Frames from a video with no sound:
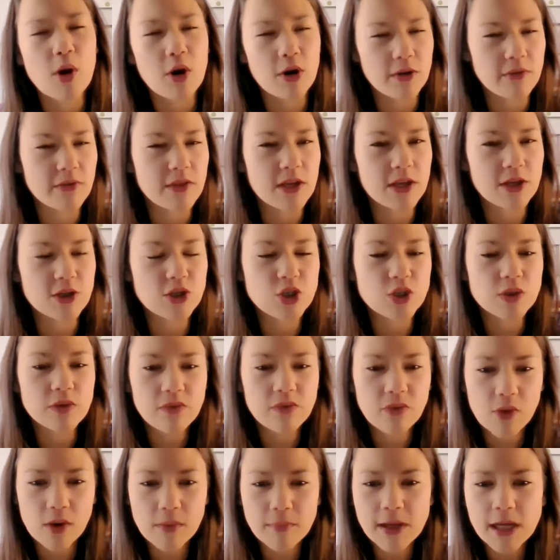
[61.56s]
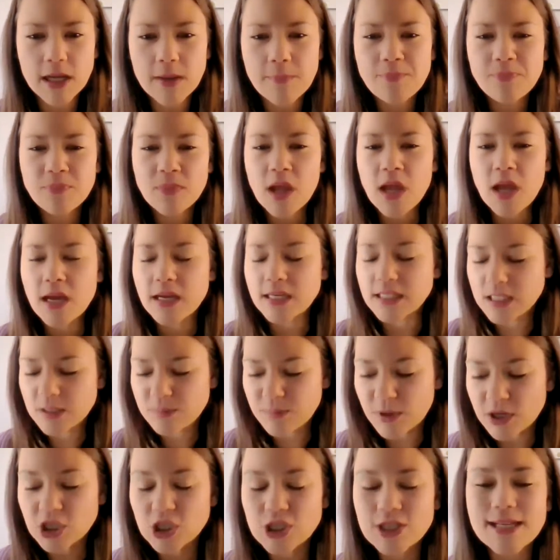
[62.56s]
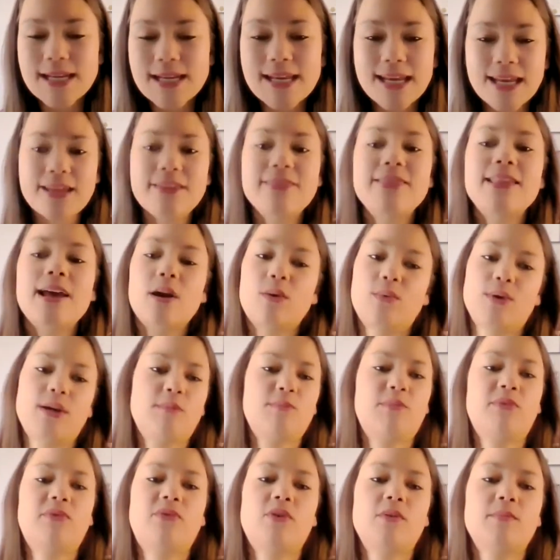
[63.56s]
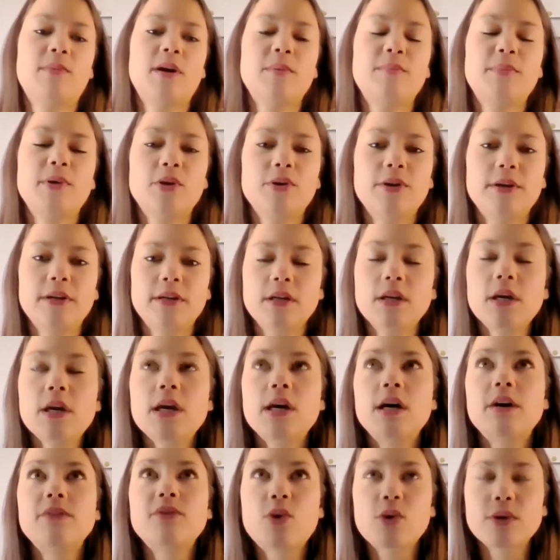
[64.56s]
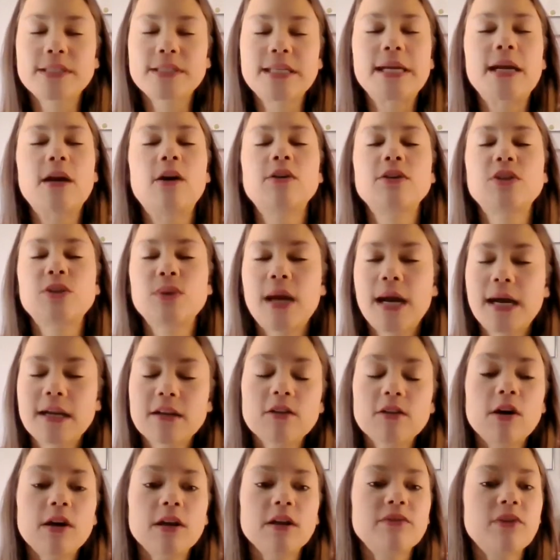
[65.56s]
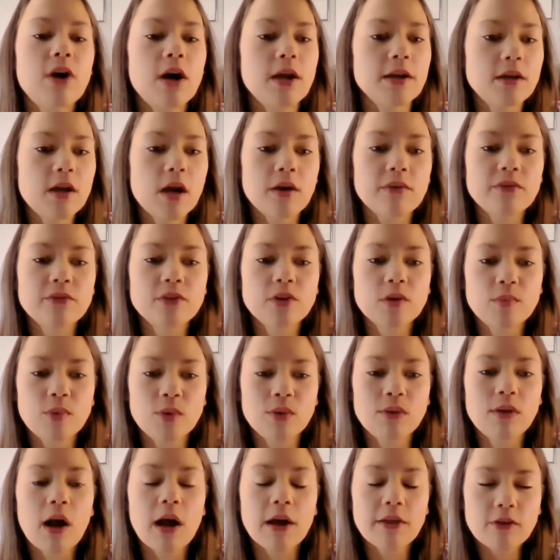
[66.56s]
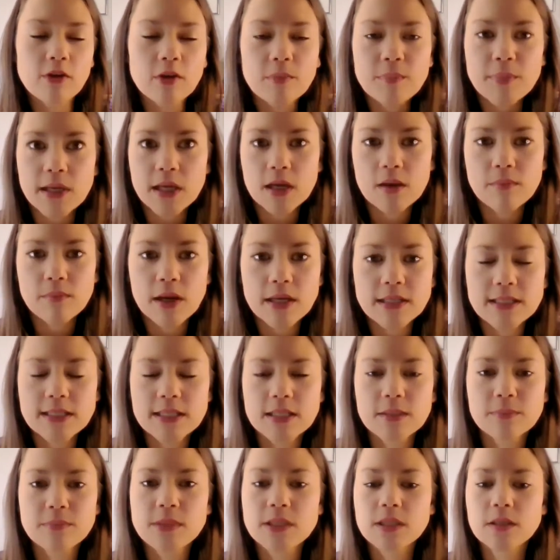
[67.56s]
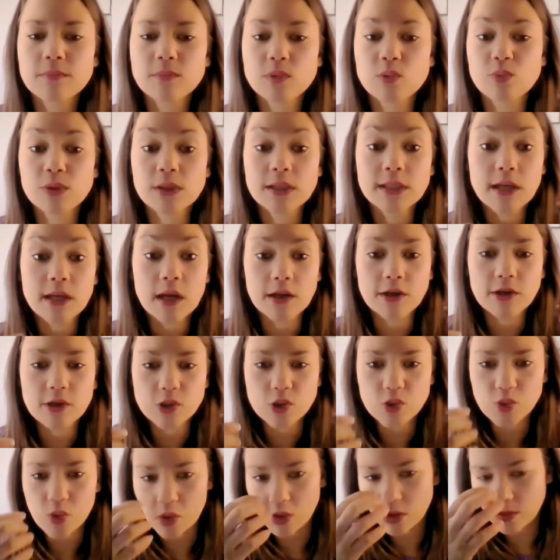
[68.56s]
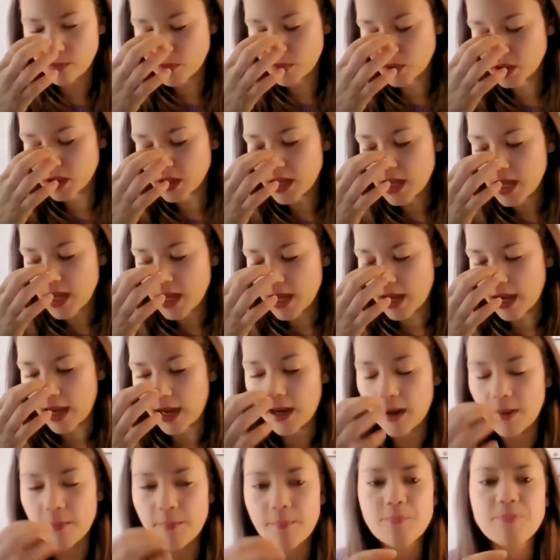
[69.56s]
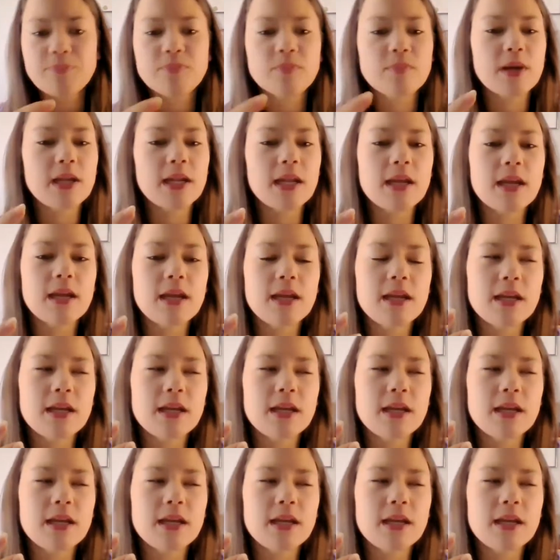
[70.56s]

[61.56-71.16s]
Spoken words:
part of the issue for me, especially in that week before my period. Of course, I also had a lot of uncomfortable other PMS symptoms, really uncontrollable. But